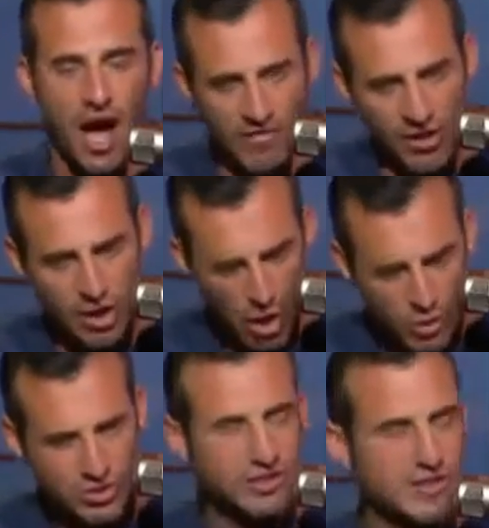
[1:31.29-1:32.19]
of the
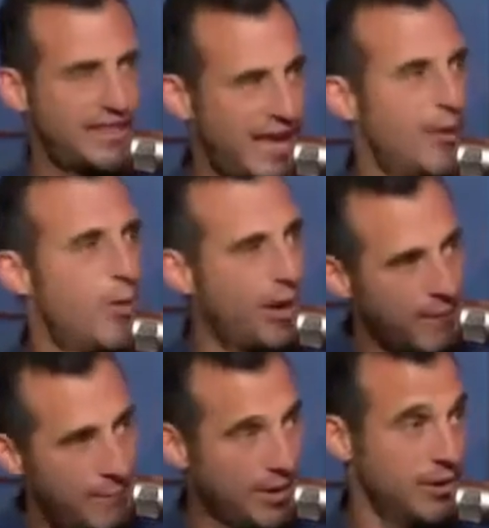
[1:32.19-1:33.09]
culture that they want
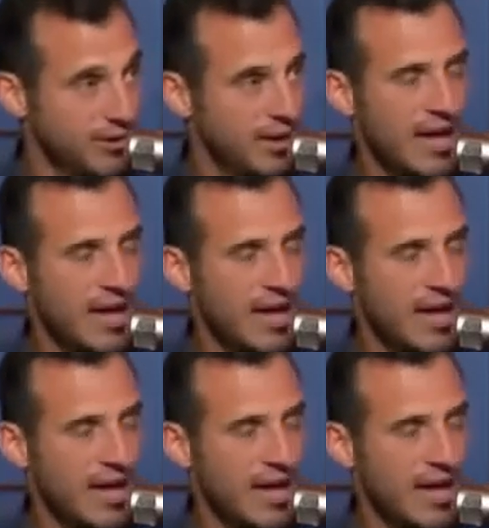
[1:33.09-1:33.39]
to build.